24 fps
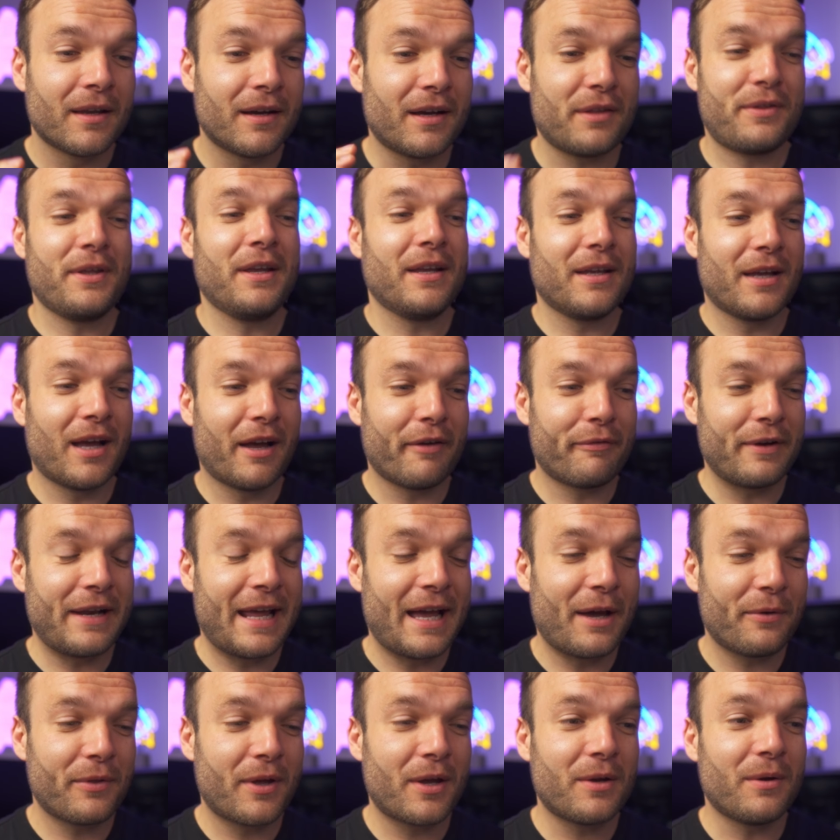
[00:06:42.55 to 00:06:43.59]
I think for
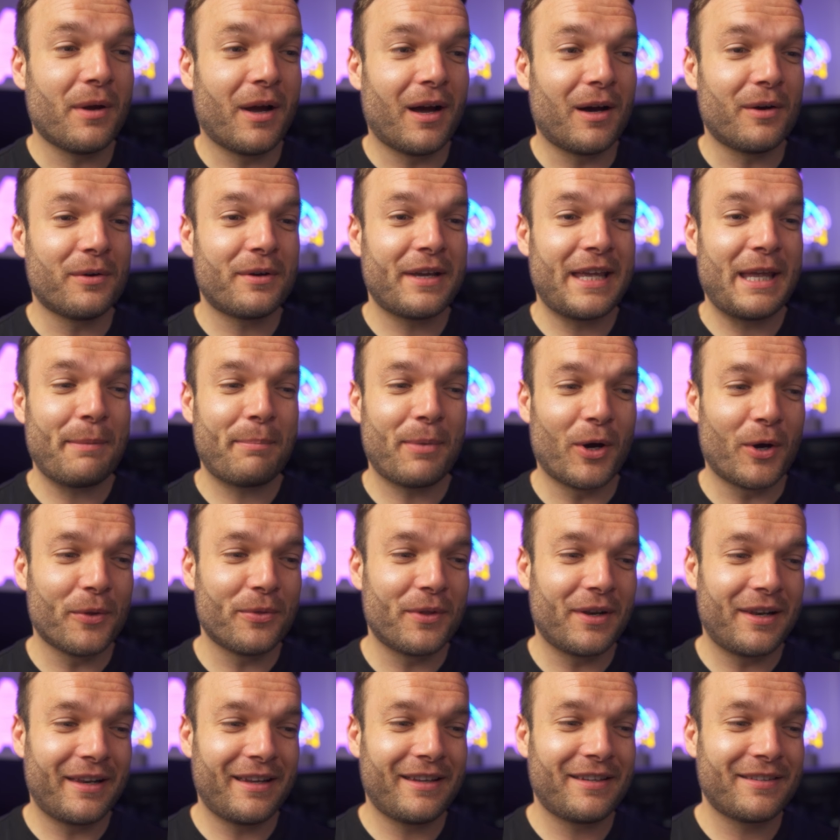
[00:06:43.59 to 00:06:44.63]
now, though, I'll keep it
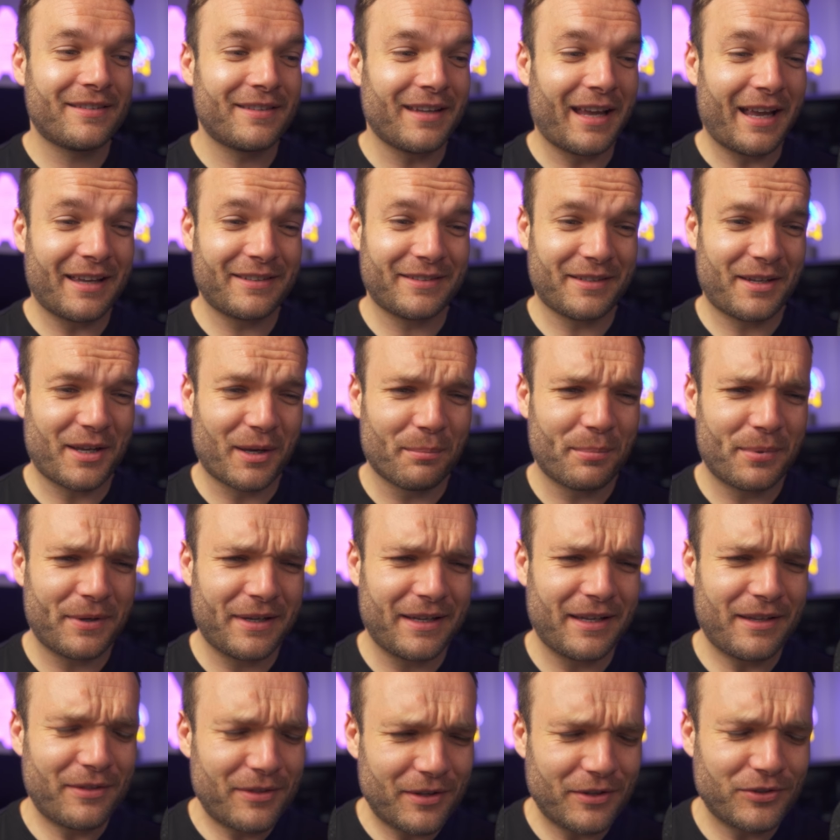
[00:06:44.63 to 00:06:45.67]
on the list as a
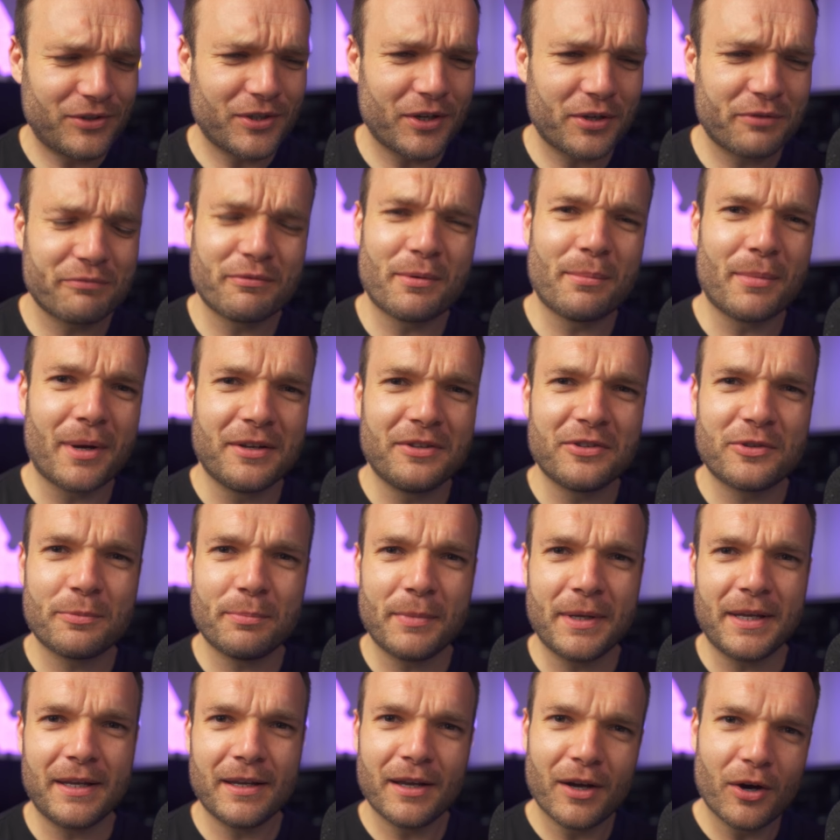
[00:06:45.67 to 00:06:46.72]
company that just reminds
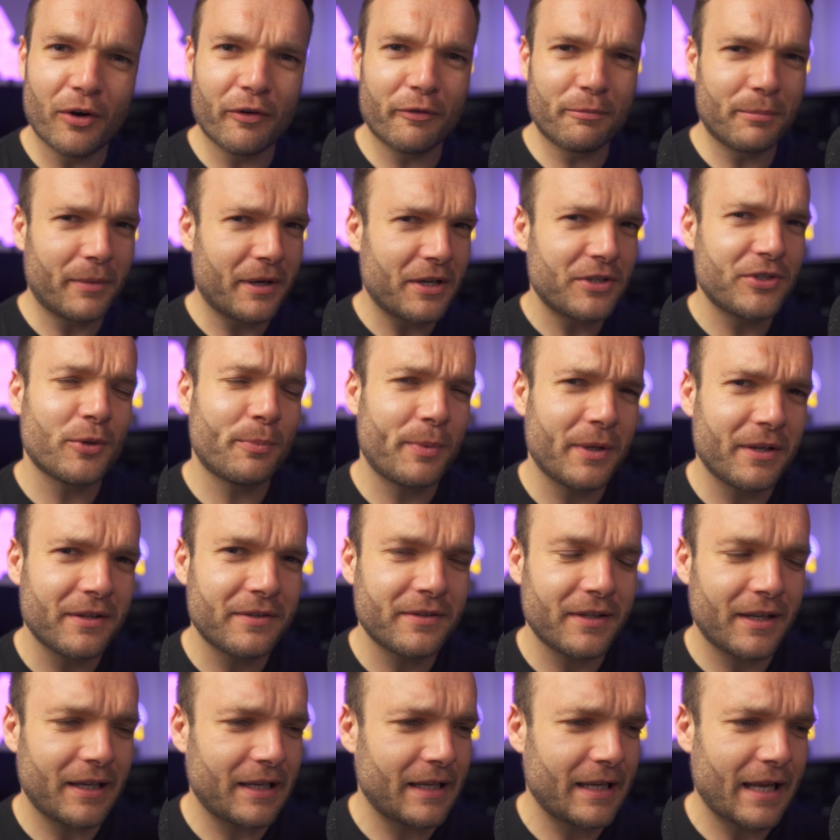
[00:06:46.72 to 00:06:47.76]
me of my
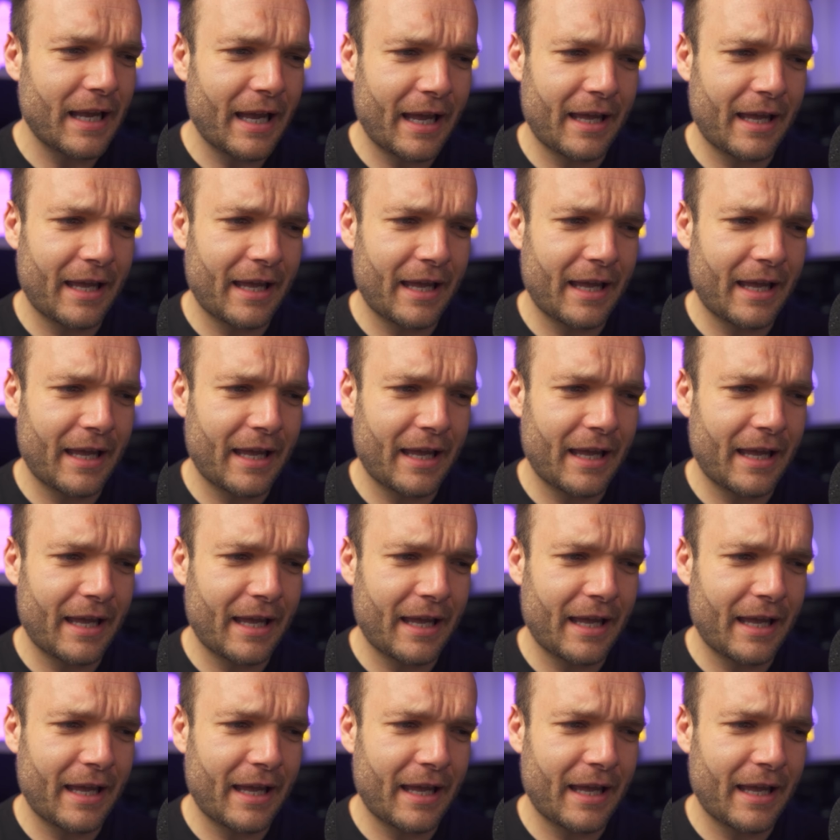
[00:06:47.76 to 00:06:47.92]
stupidity